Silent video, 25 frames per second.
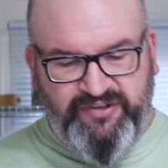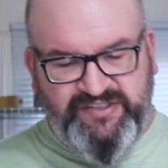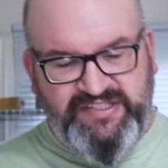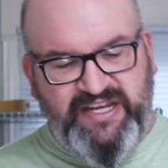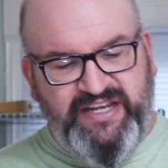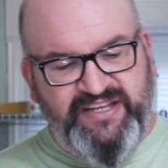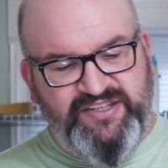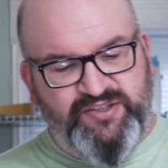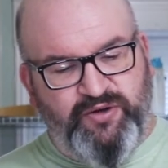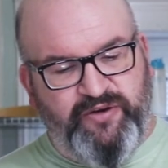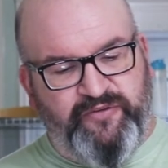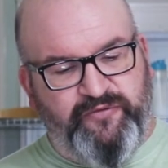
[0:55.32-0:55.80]
there's
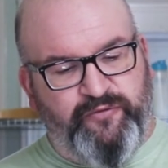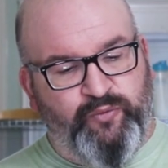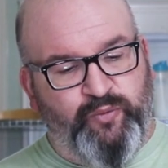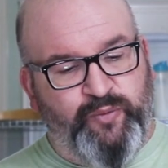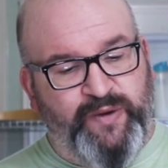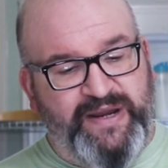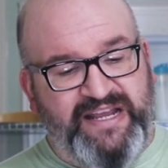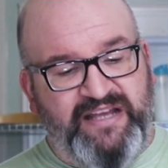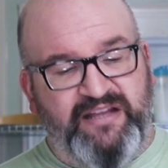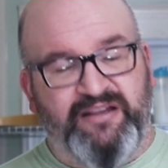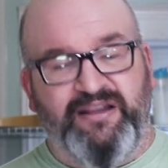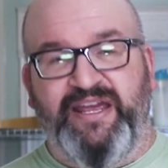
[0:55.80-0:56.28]
any sort of
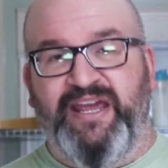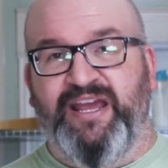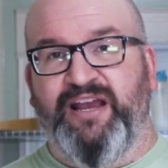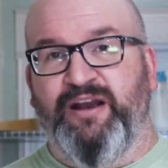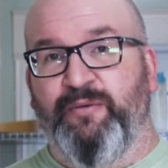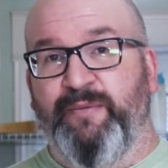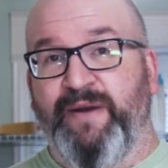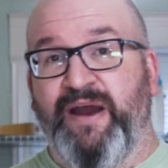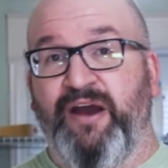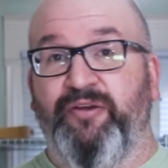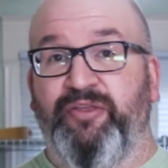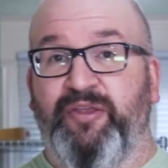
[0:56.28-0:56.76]
wrinkling
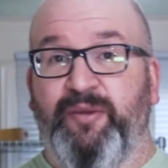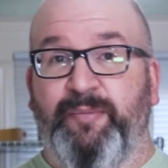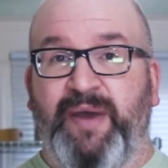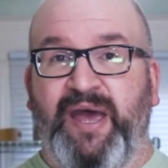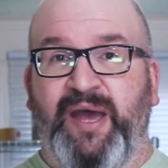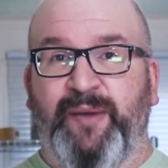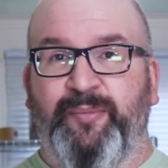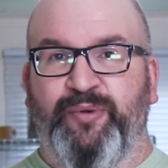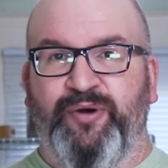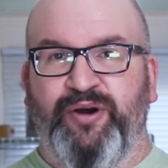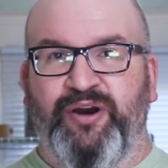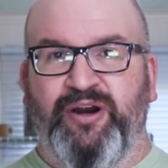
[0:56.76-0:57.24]
around the
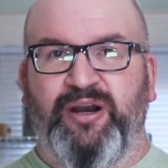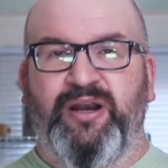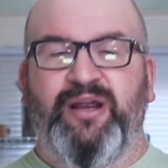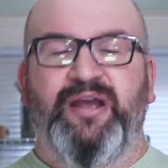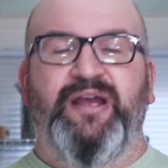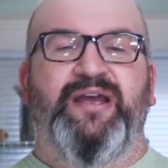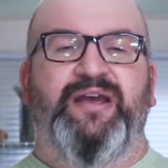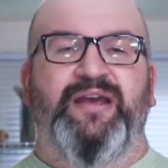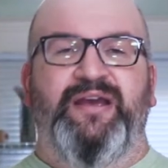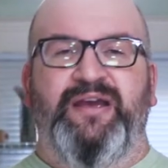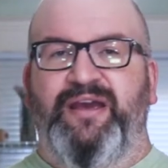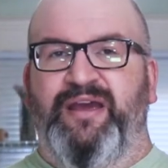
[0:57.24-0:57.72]
pepper,
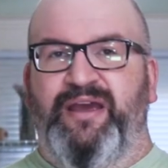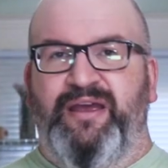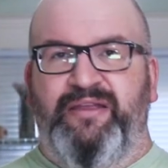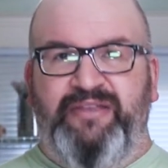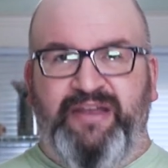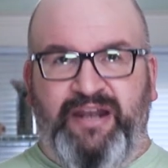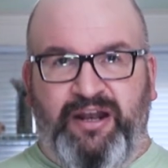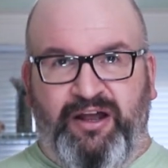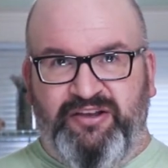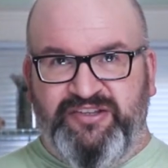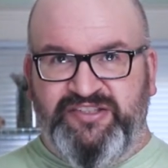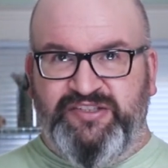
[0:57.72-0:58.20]

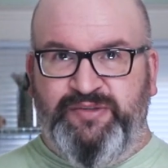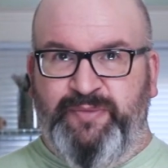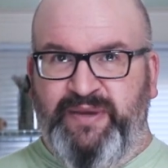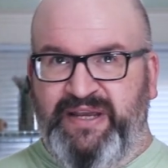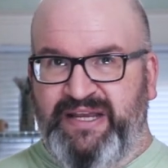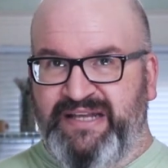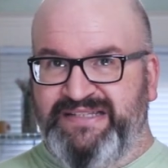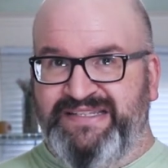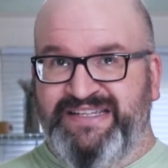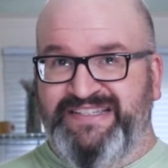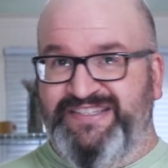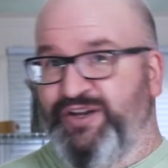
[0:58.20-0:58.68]
that also
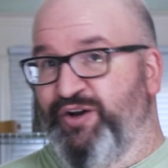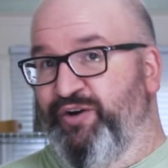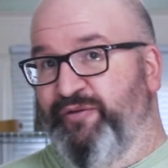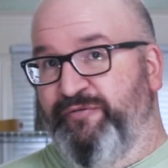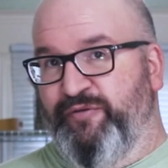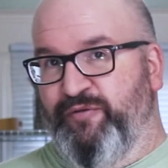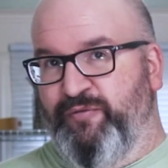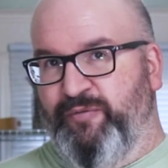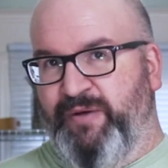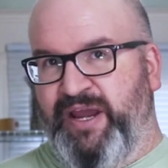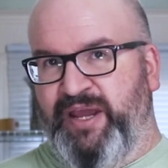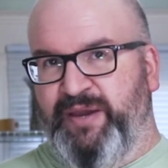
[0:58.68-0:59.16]
means it's
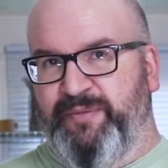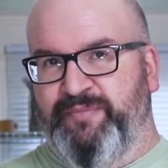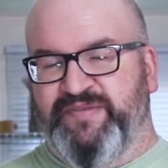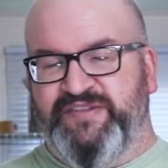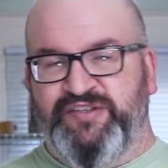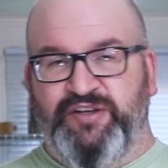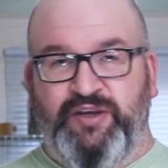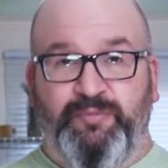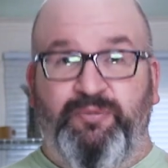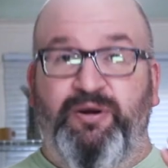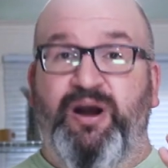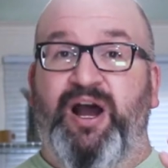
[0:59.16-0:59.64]
overripe,
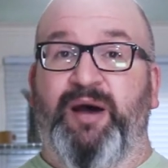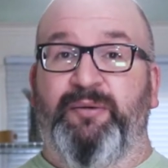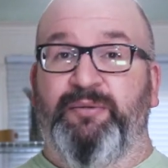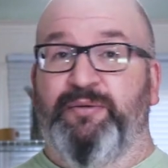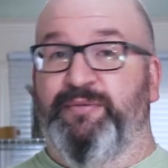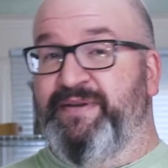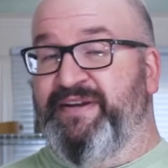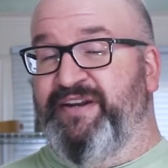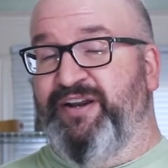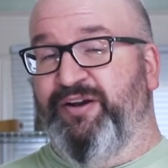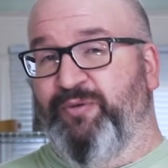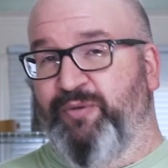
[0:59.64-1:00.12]
so you
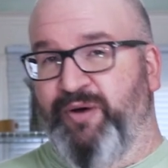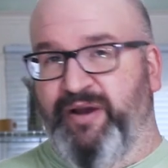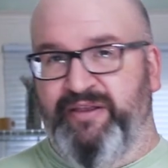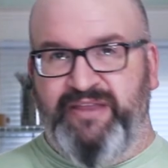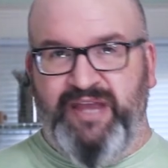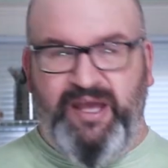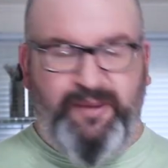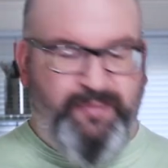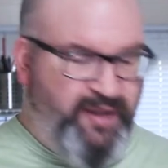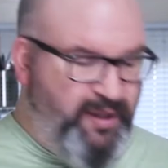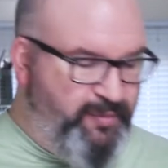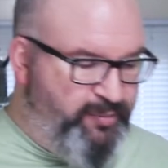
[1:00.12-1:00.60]
probably don't want
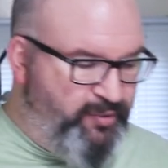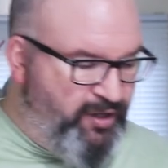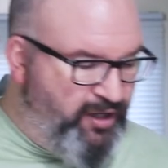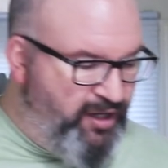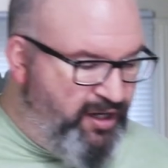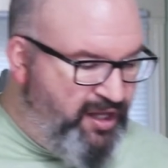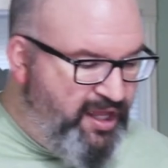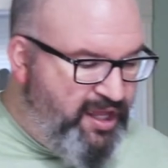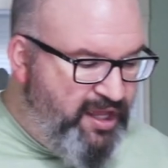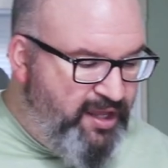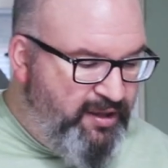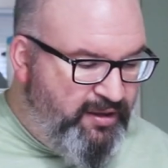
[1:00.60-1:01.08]
that pepper.